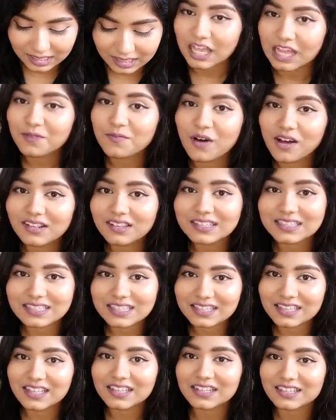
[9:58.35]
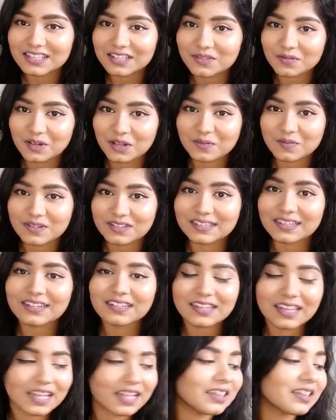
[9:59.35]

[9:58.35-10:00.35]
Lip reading: So I bought this thinking this is real placenta.